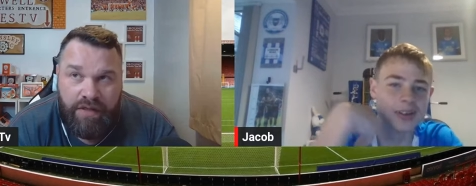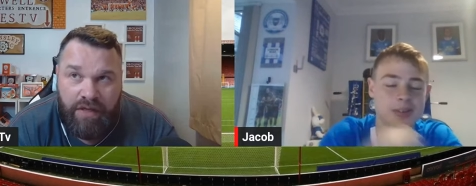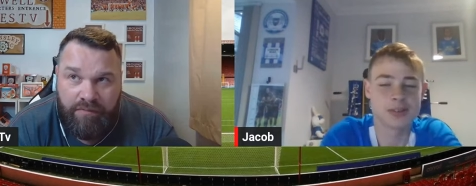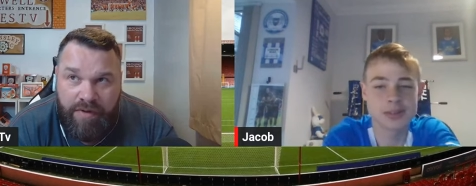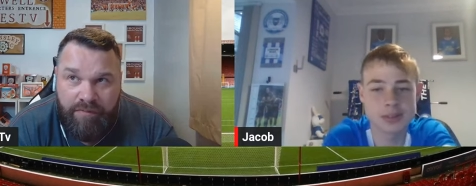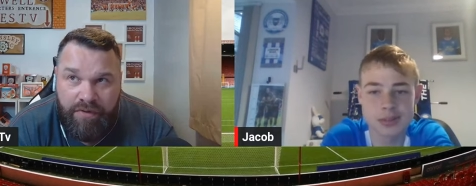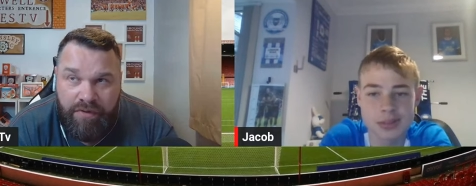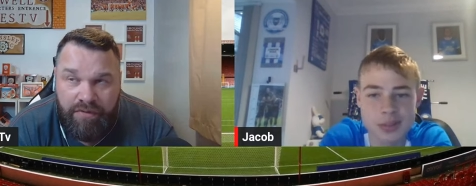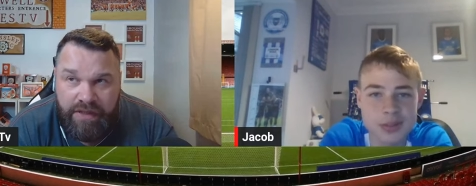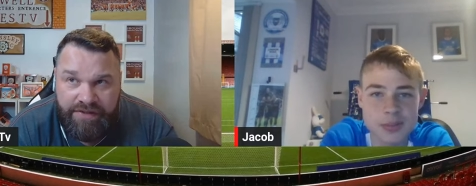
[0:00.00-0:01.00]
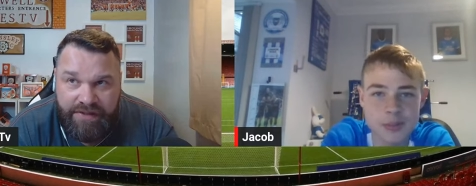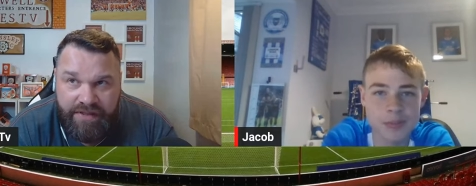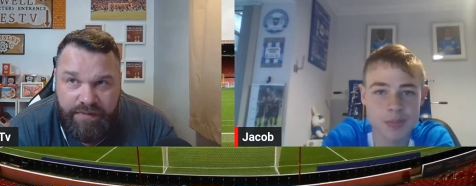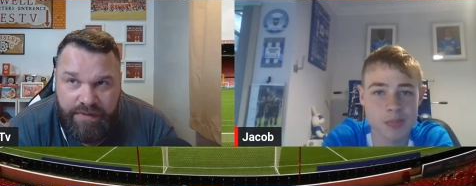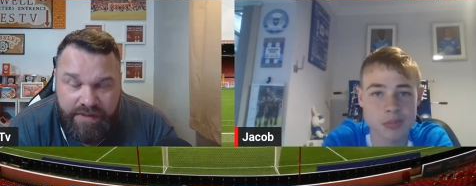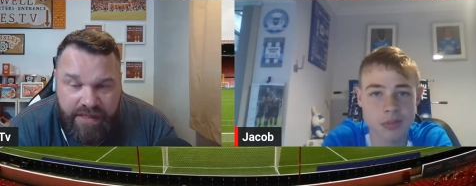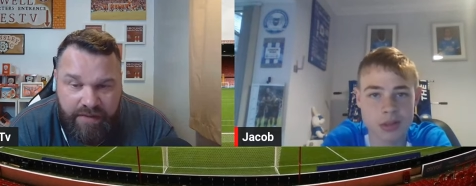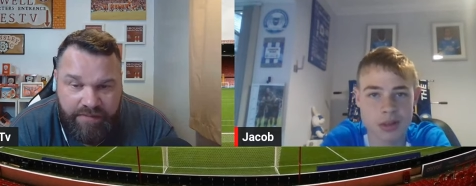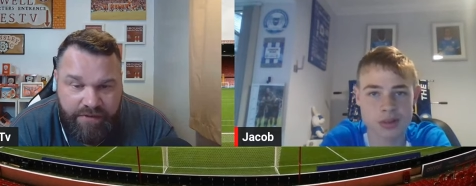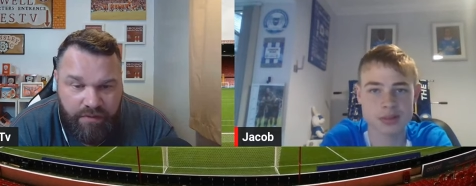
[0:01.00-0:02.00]
Speaker 1: I remember last season when you
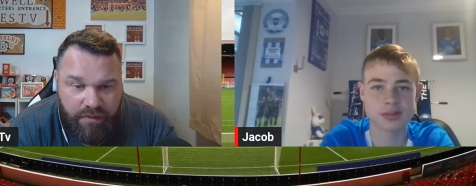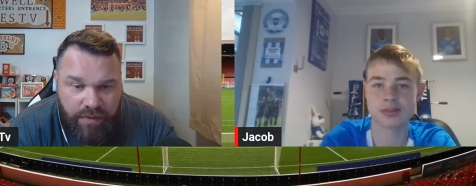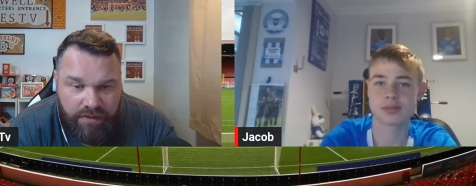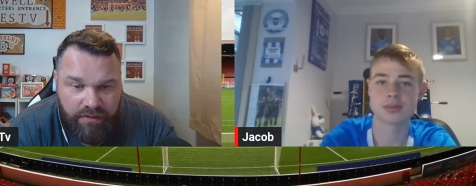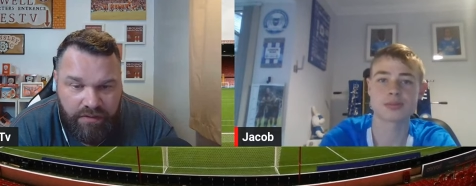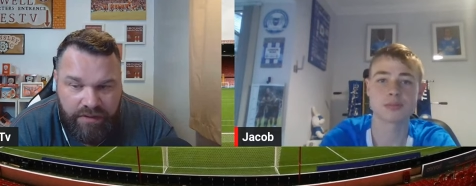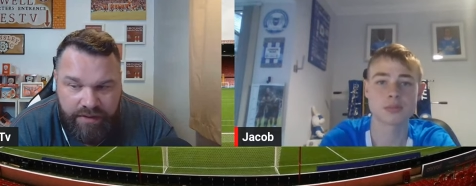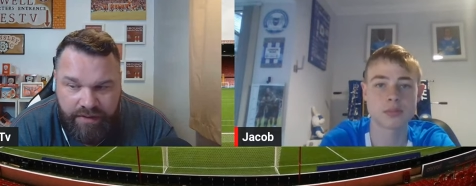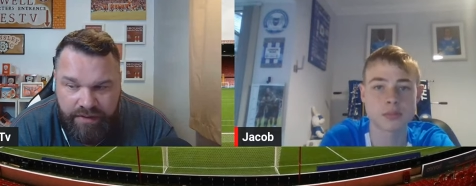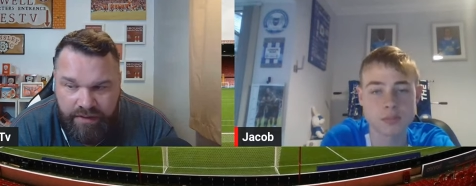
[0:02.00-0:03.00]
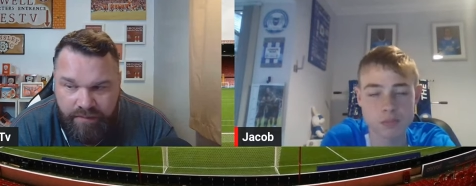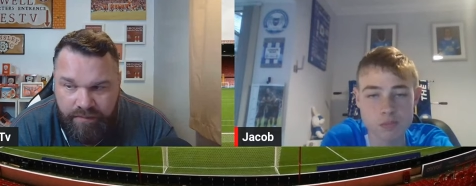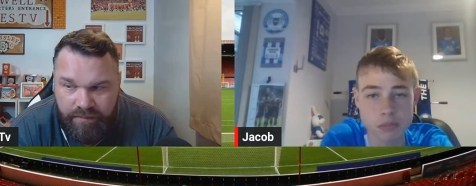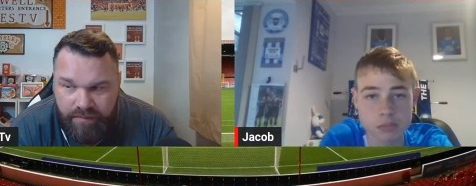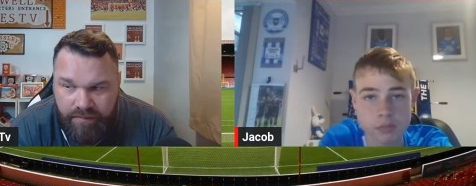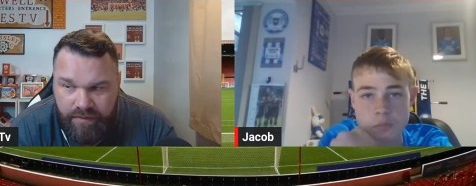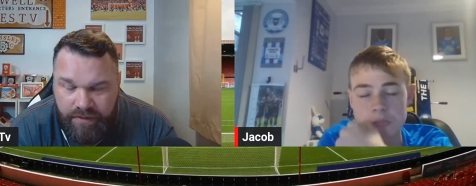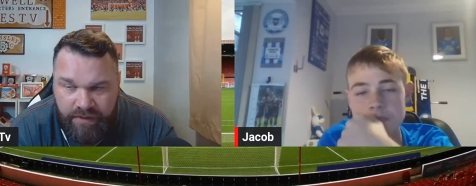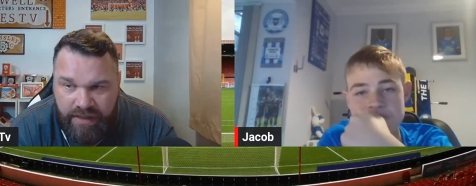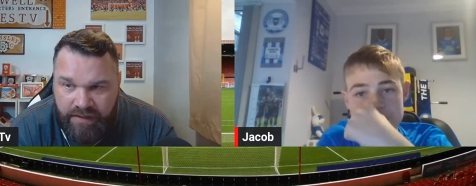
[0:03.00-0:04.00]
came to uh, well, um,
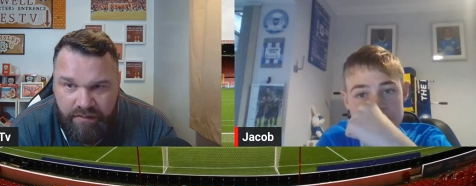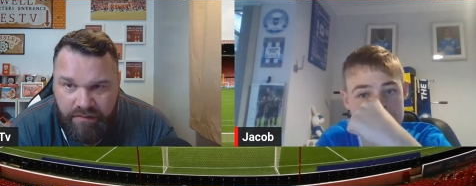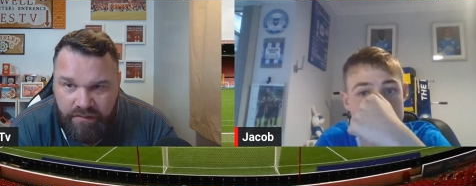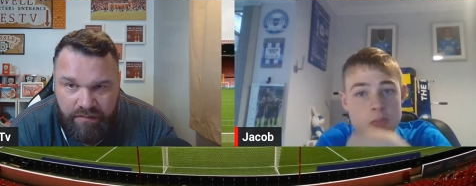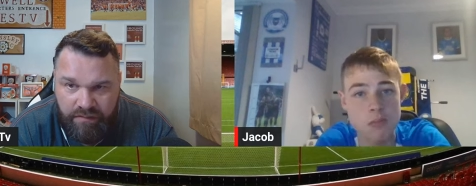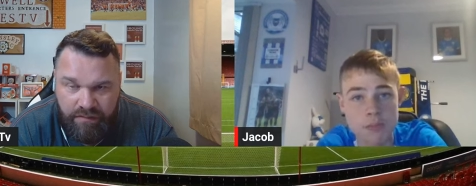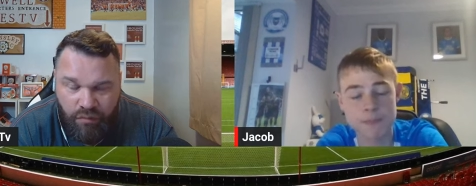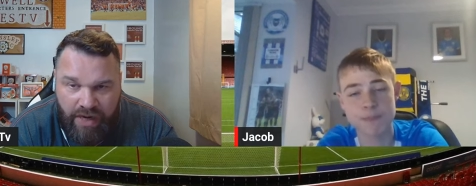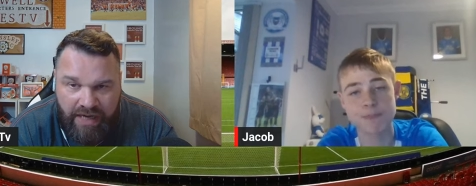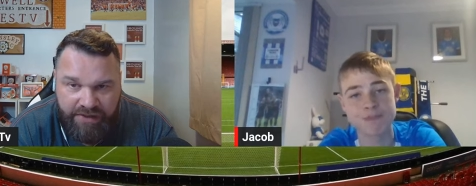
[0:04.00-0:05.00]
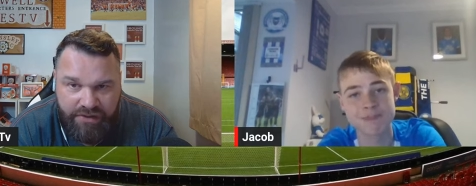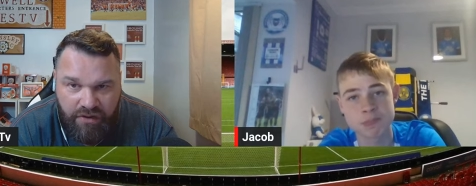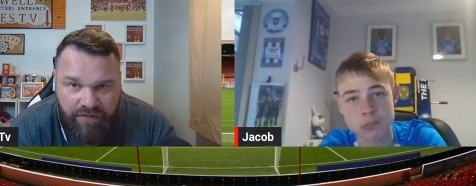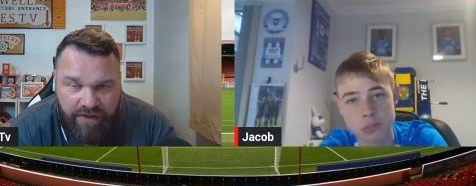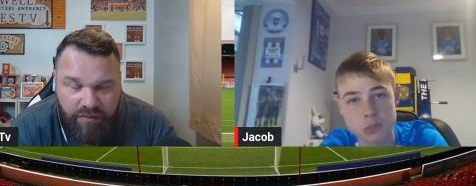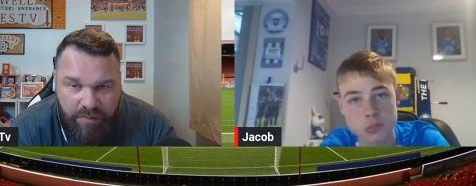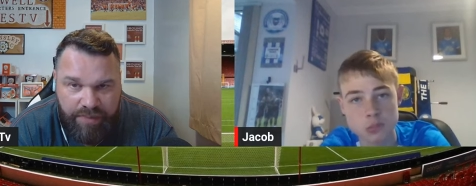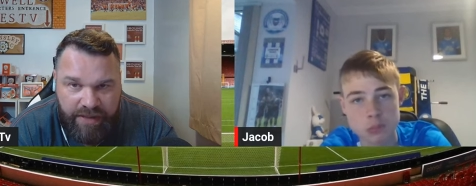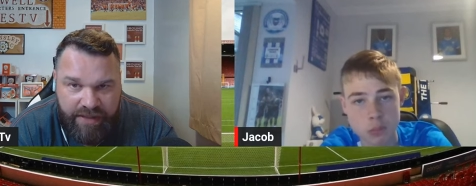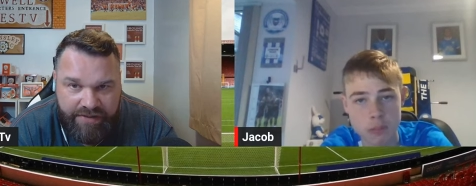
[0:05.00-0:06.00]
and again, what I saw there with
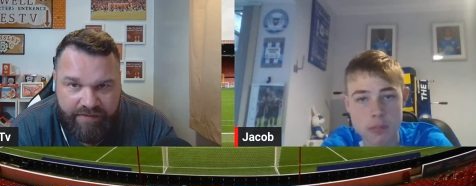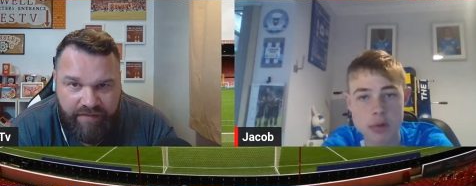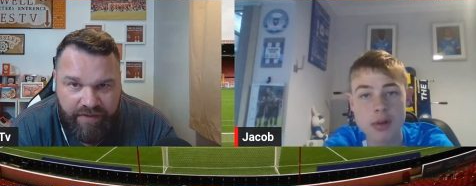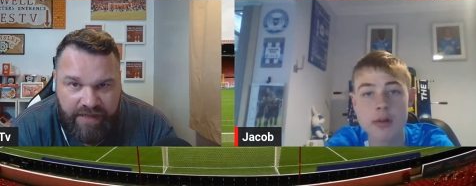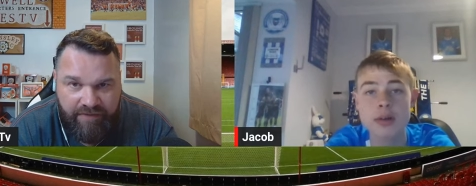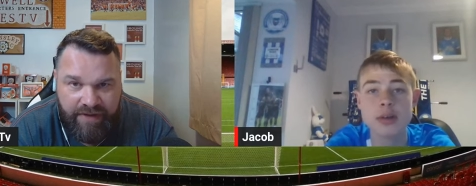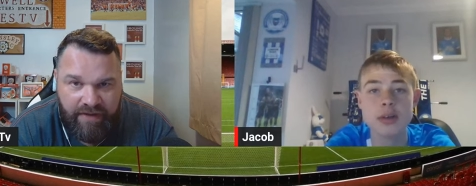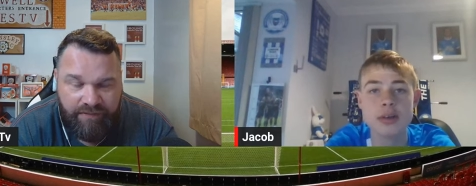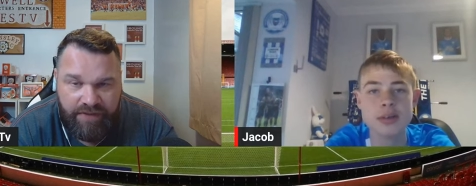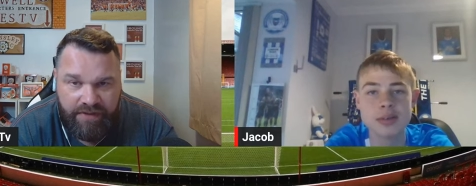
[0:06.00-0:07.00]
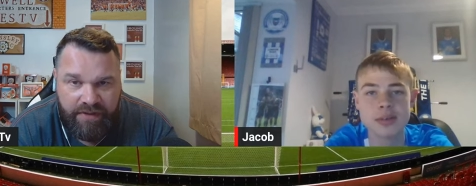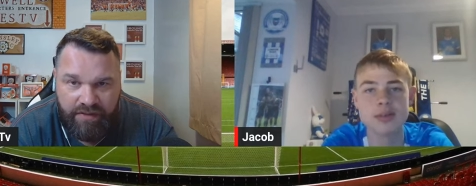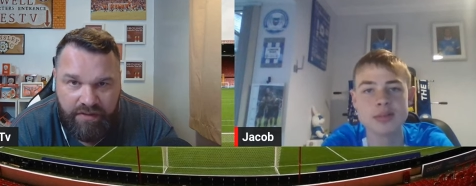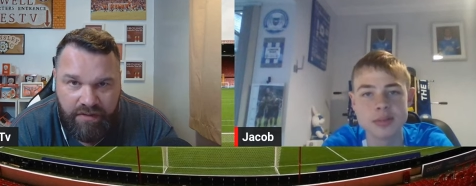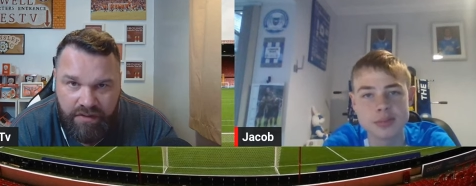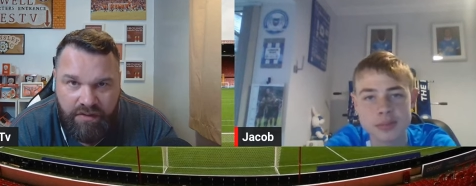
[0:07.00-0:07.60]
pace and everything like that, I'm thinking,